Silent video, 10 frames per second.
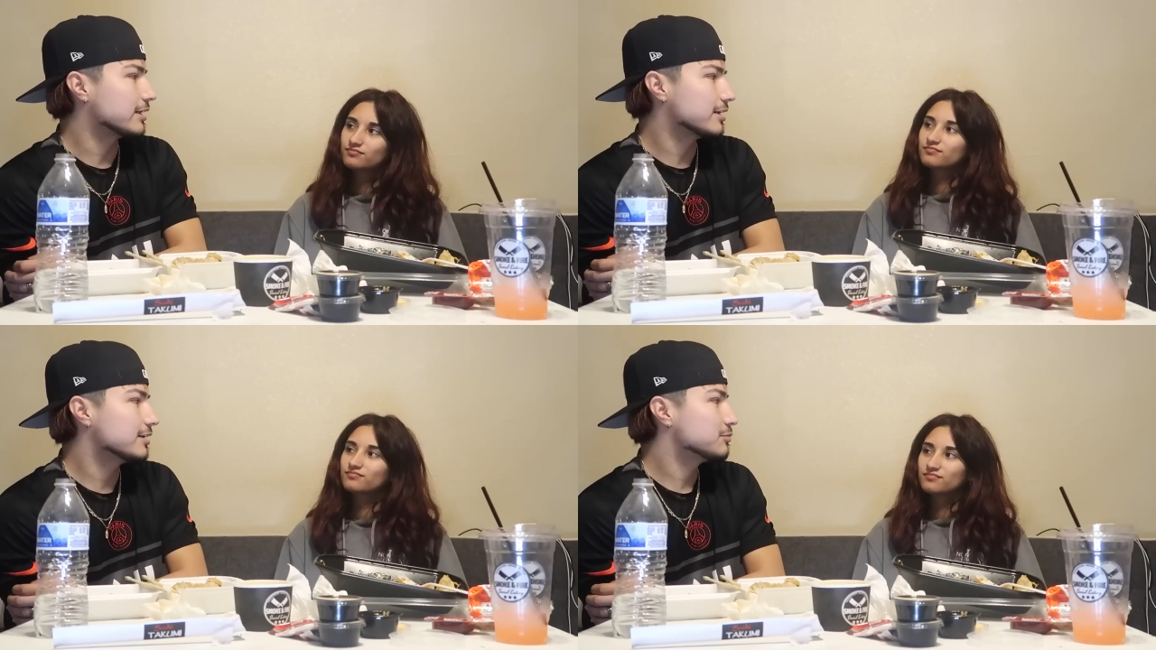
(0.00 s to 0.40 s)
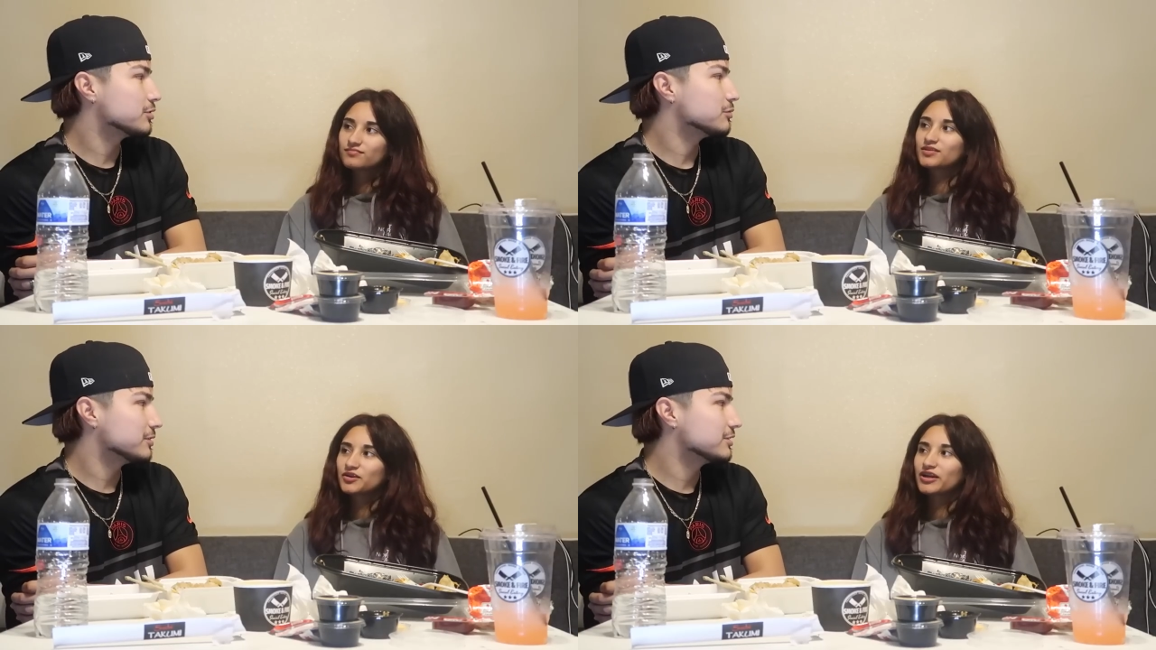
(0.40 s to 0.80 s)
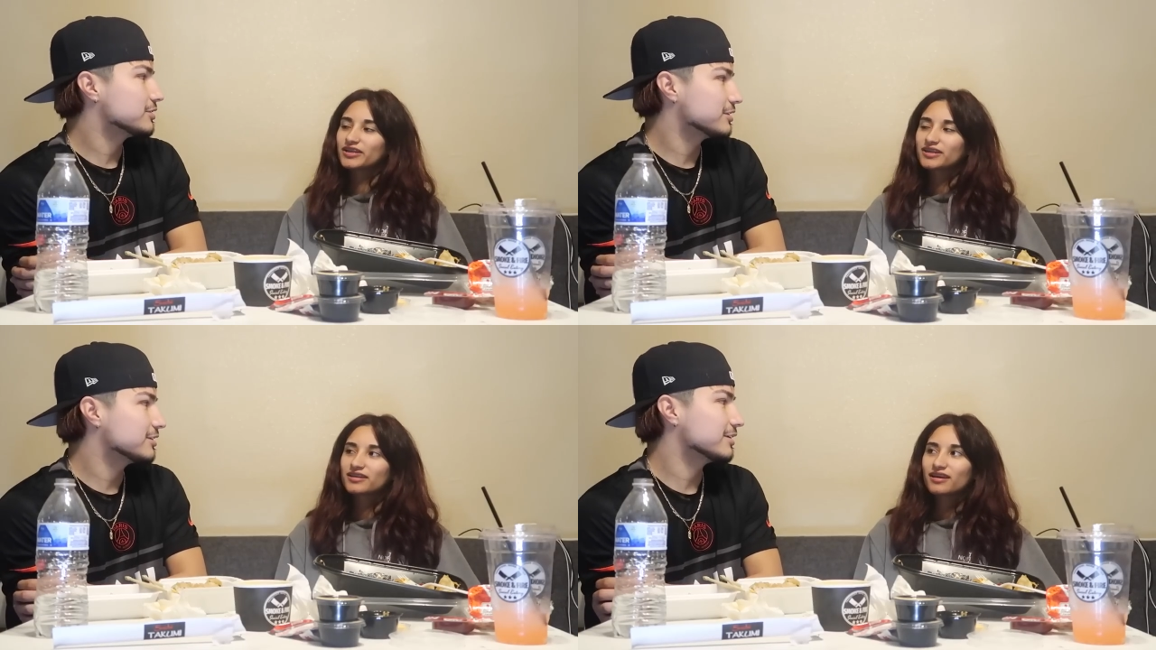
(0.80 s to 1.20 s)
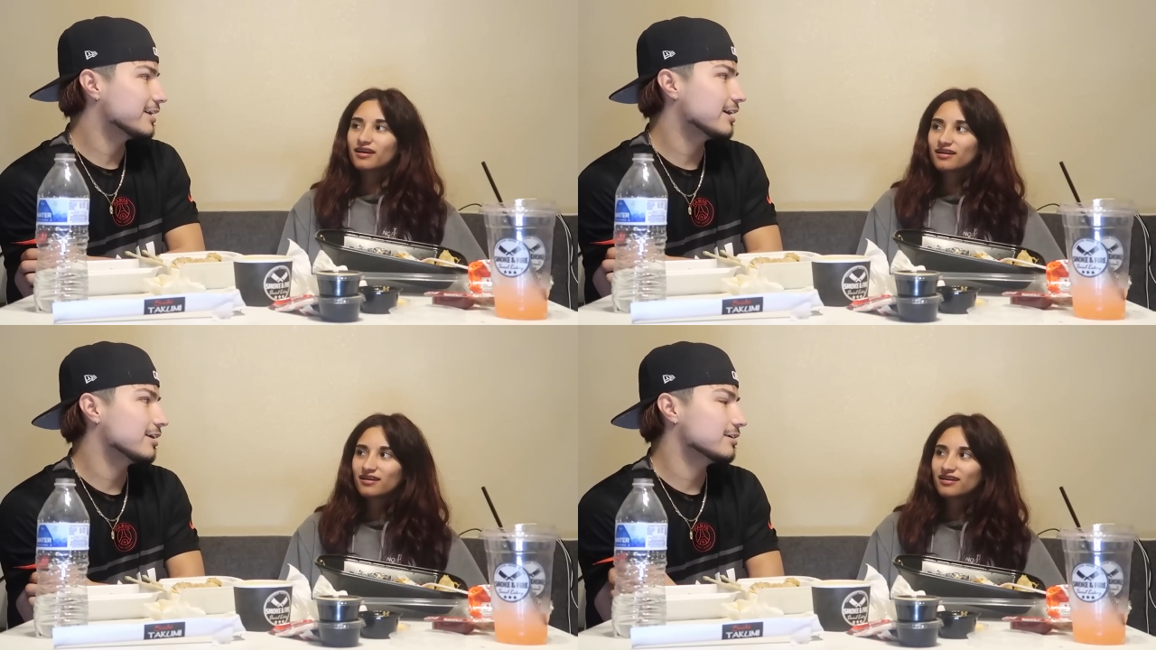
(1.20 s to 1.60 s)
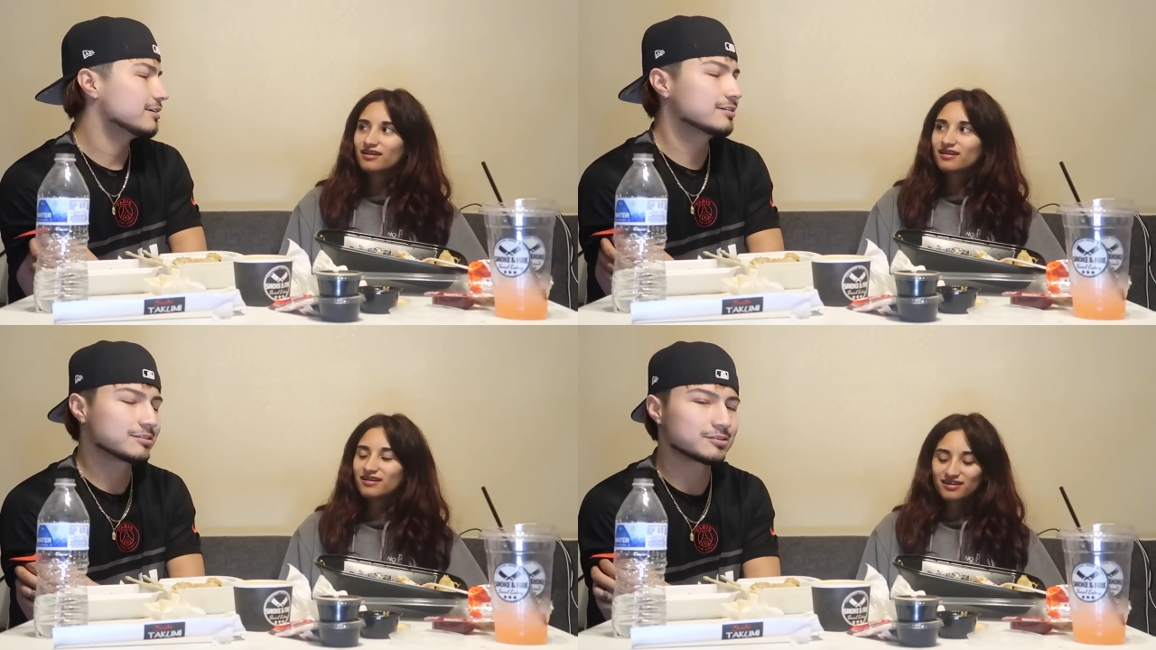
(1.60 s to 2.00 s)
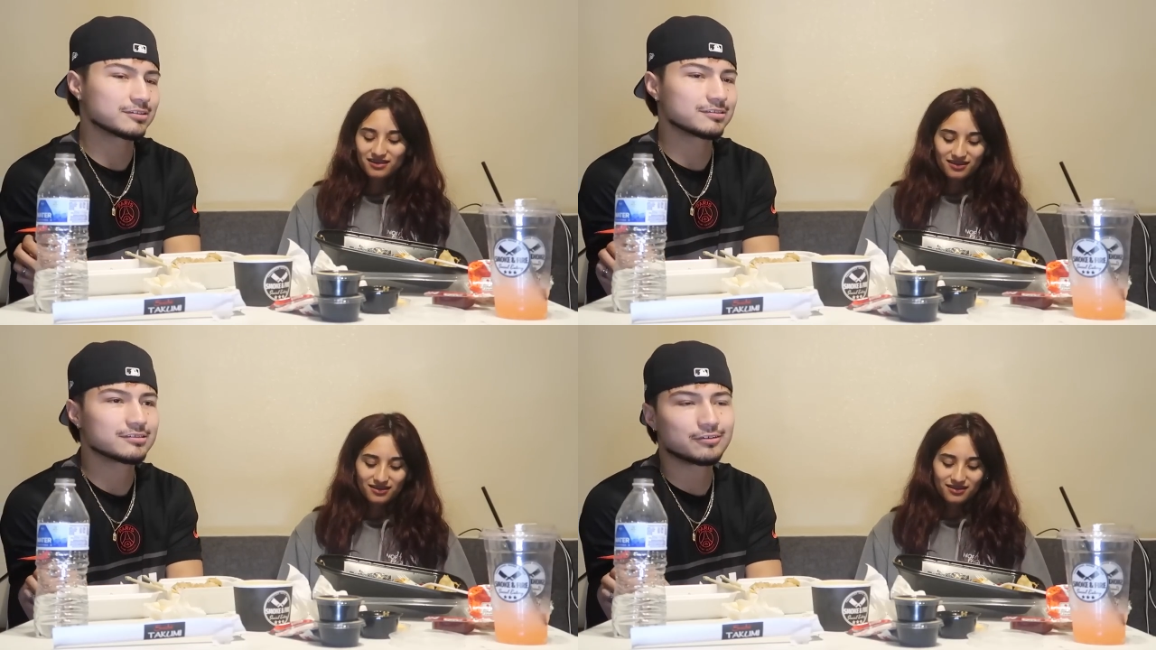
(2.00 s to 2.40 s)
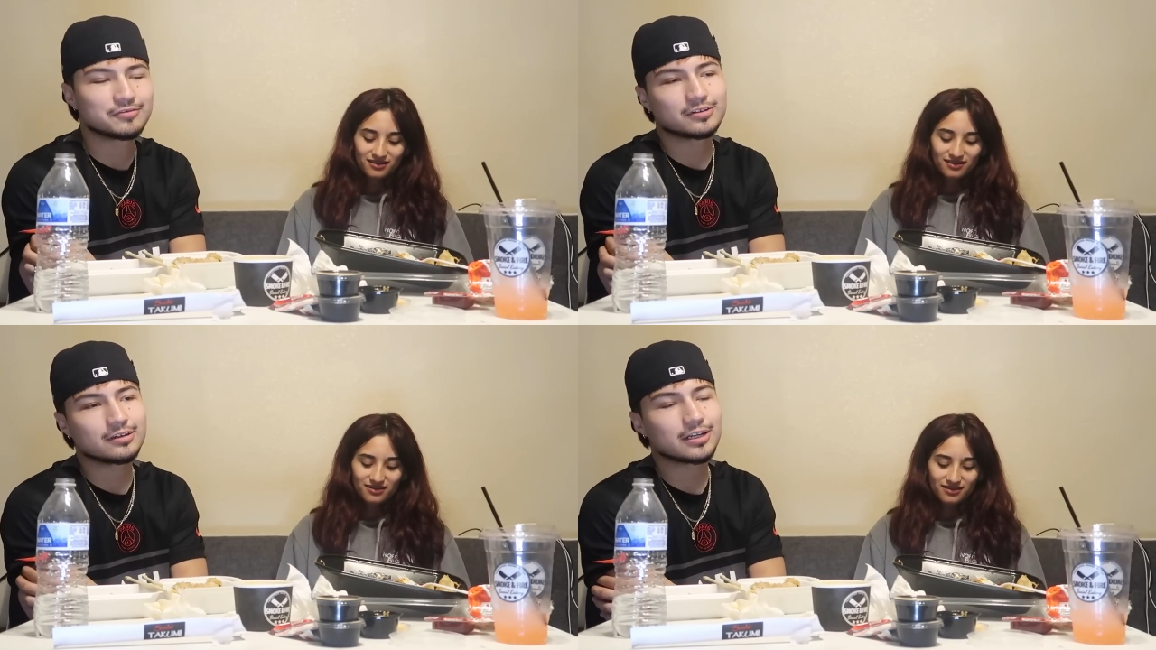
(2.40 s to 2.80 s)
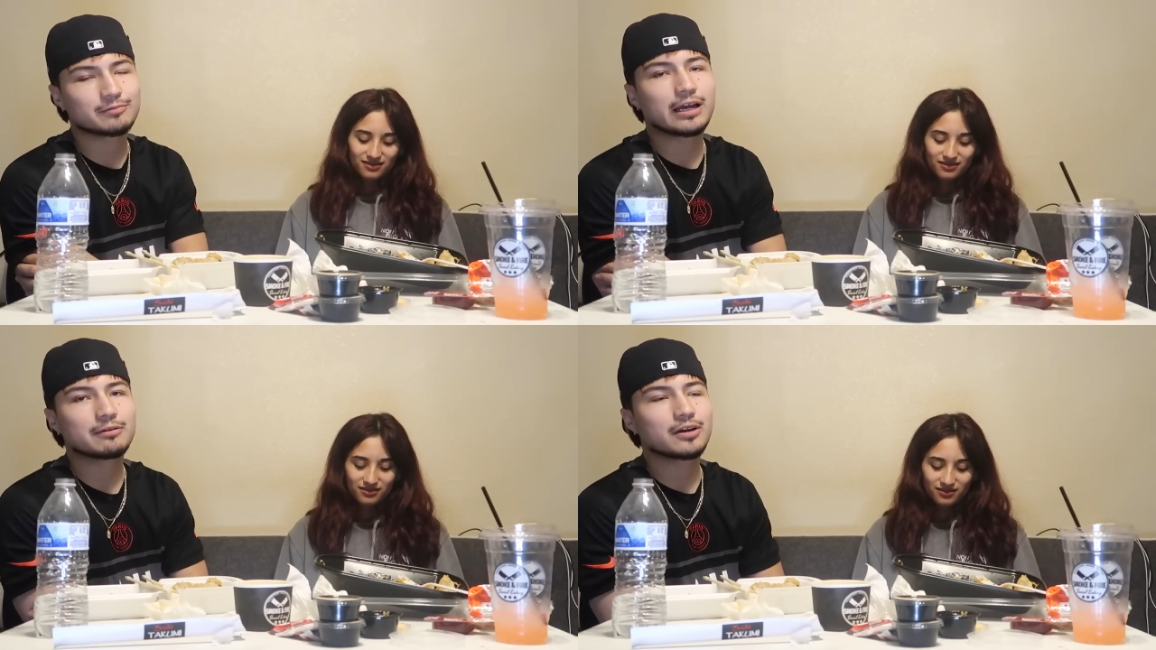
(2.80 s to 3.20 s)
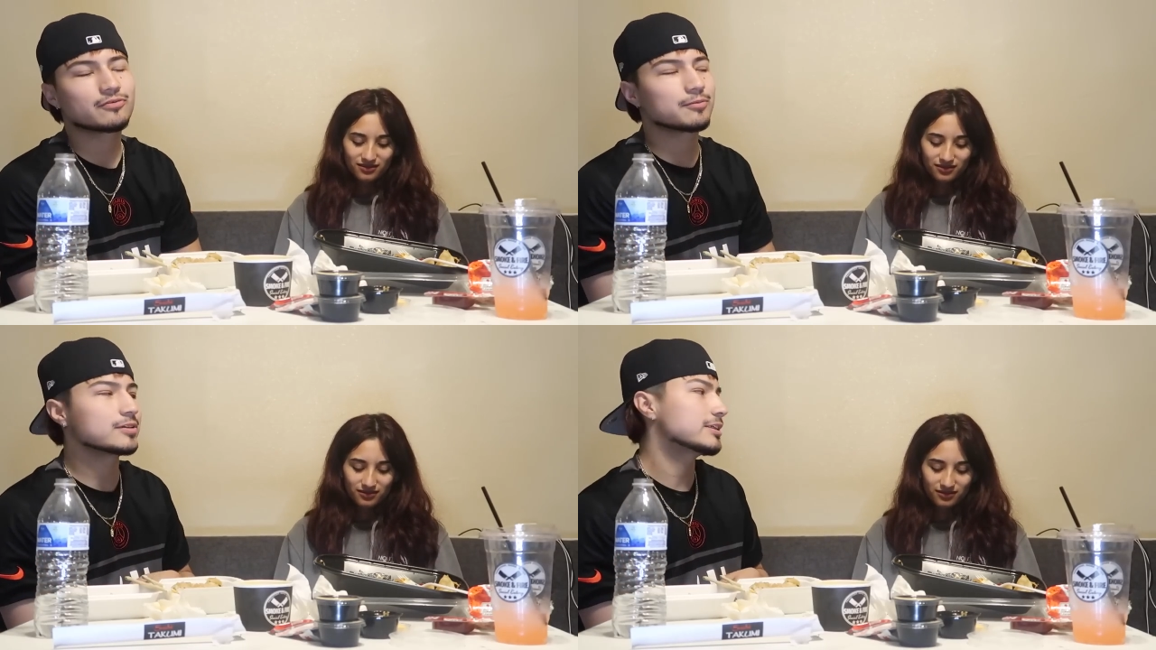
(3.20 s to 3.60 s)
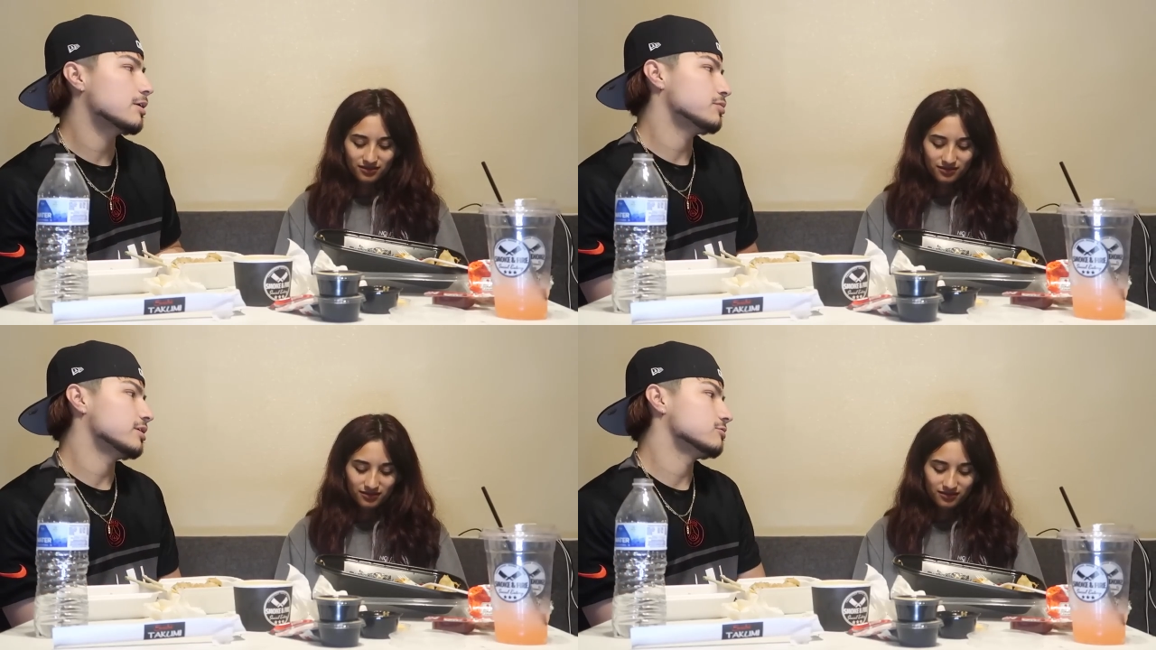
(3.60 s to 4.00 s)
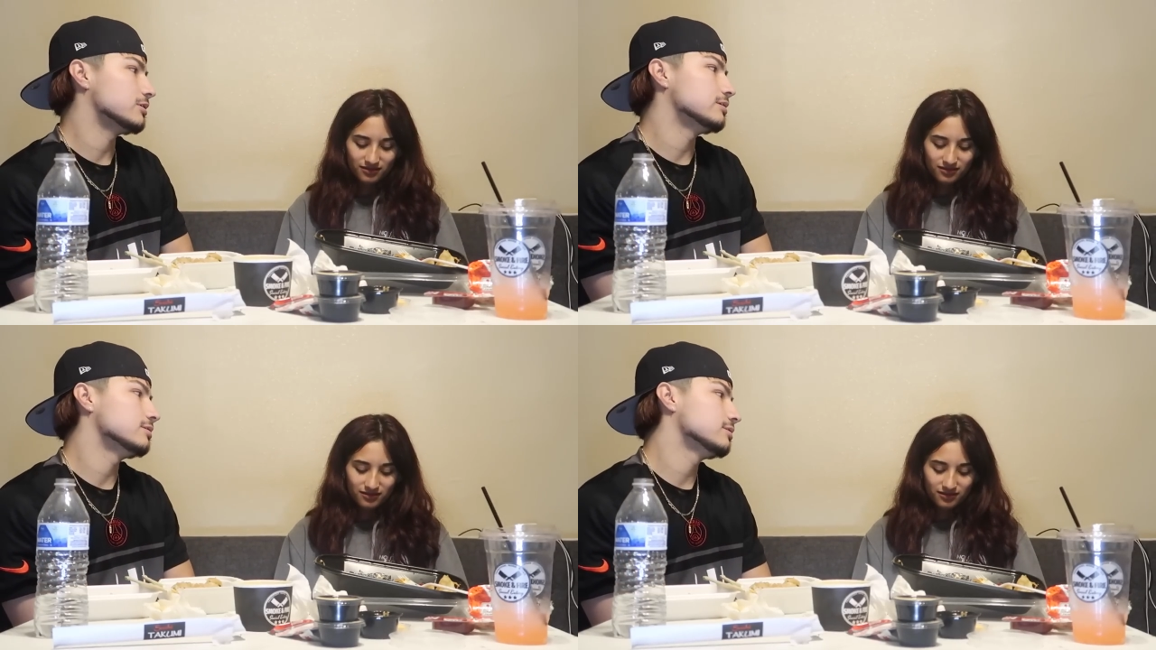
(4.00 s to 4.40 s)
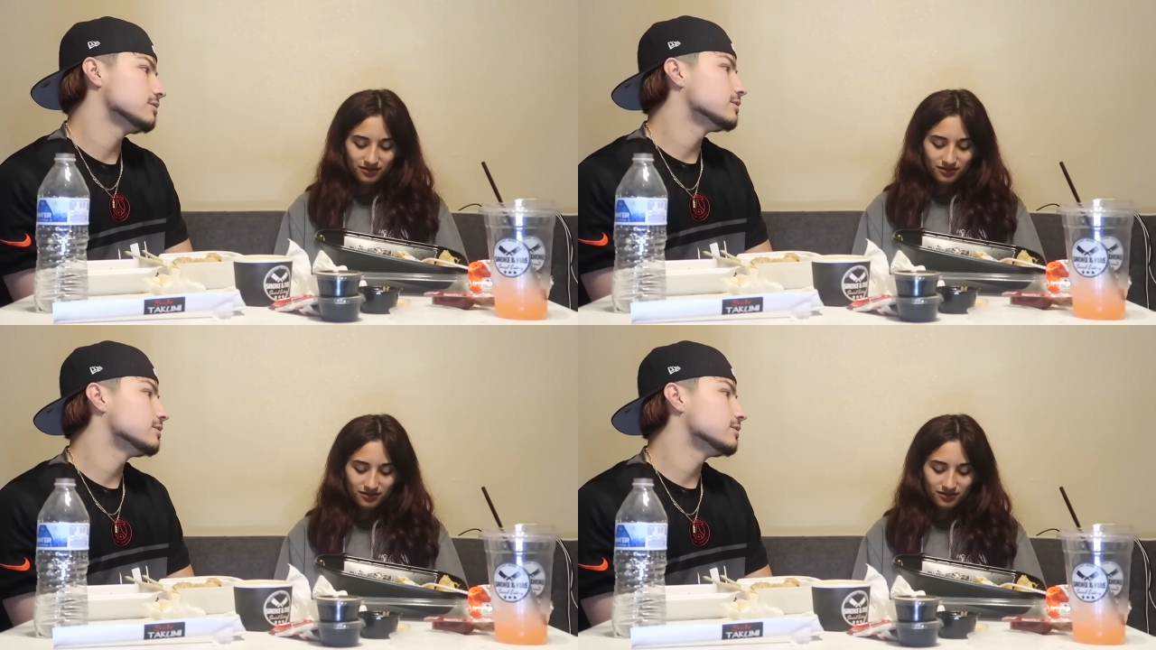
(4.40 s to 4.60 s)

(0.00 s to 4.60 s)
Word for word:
Speaker 1: grandkid, pretty much. Grandkid, yeah. yeah. So overall, like my my is happy as well.